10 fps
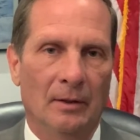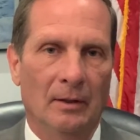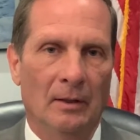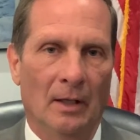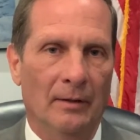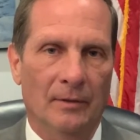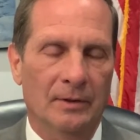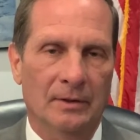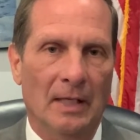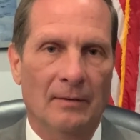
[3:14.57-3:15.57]
None of
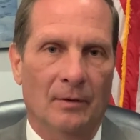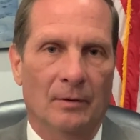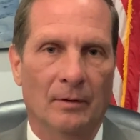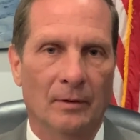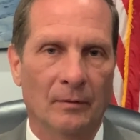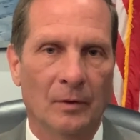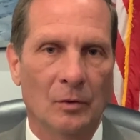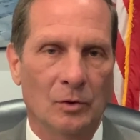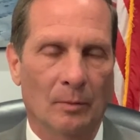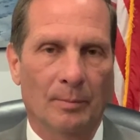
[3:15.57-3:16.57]
us savor the
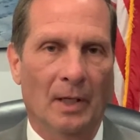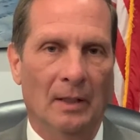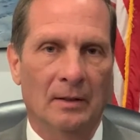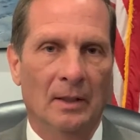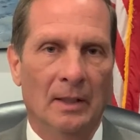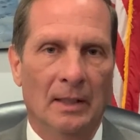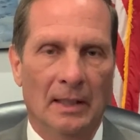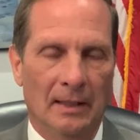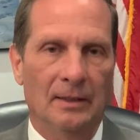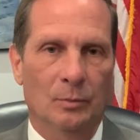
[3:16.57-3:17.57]
future, but
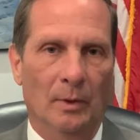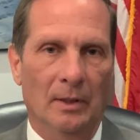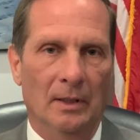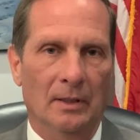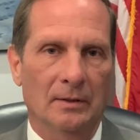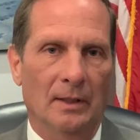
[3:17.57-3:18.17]
it is what it is.